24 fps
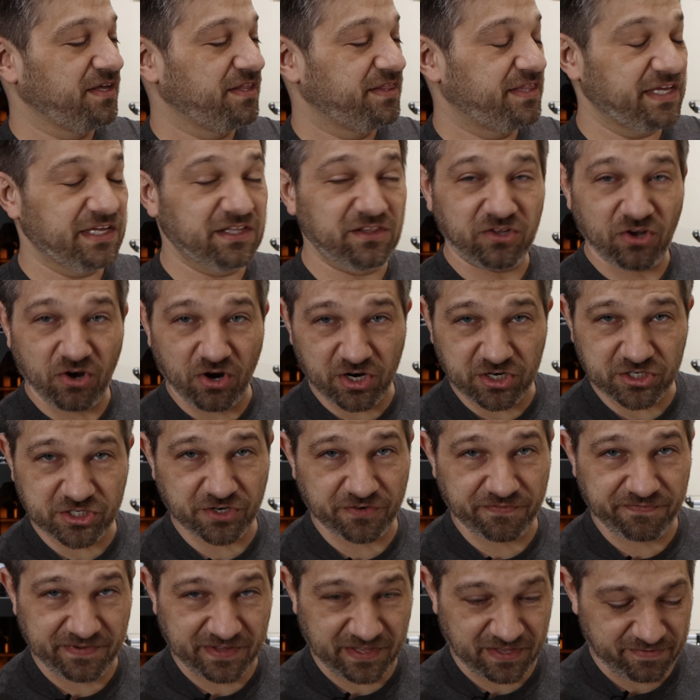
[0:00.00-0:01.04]
the
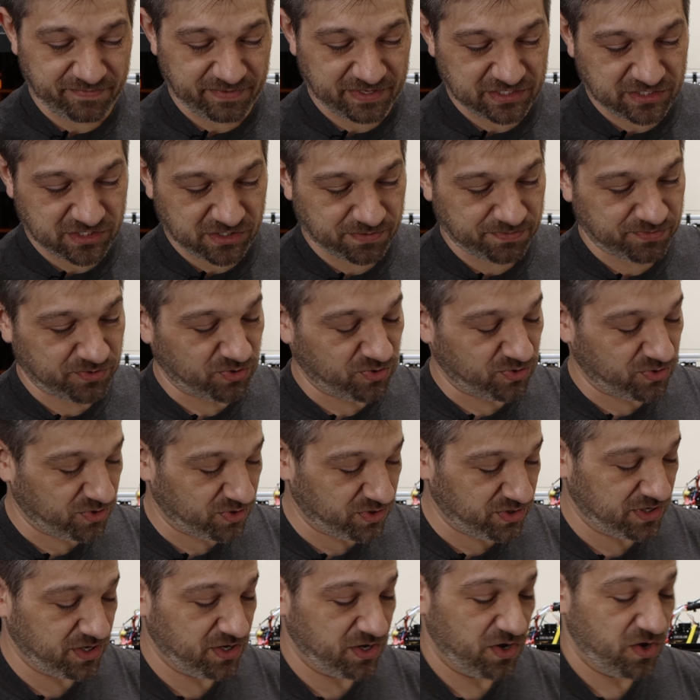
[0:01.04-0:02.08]
larger filament
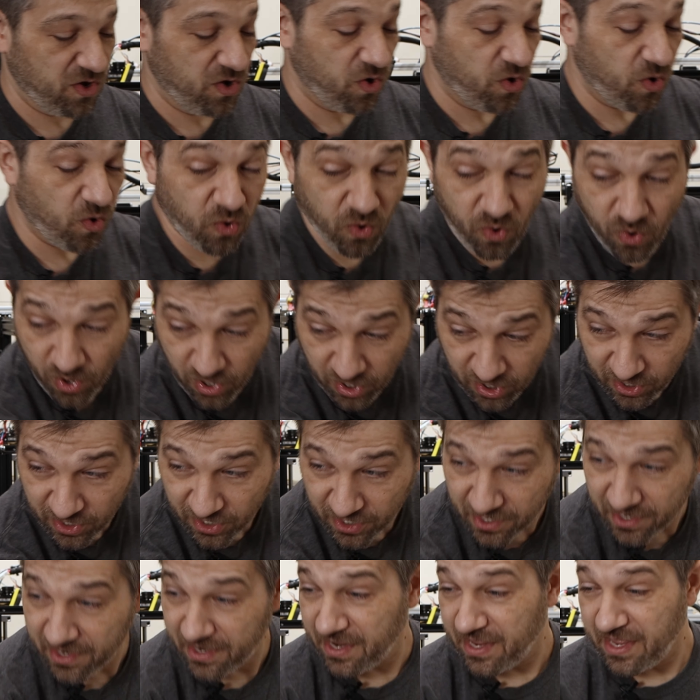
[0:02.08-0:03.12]
spool,
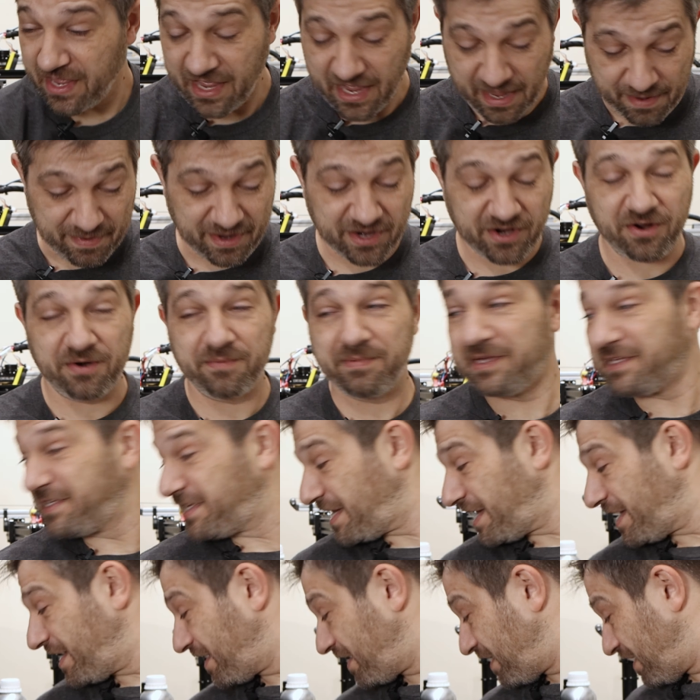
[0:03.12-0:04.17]
or am I going to be
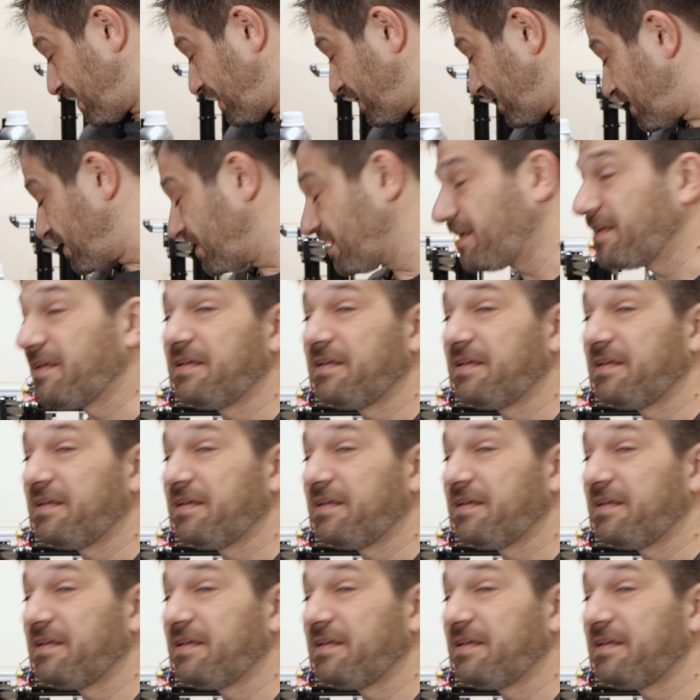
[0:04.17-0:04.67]
taking